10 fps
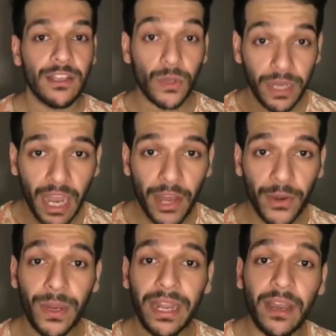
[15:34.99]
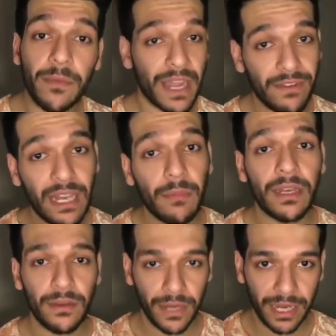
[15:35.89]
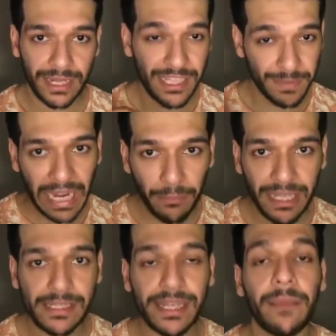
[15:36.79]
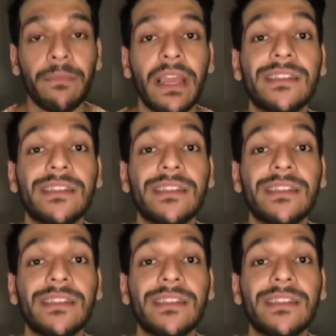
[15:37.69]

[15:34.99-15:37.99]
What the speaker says: So Digado India Private Limited, okay, that's my company's name.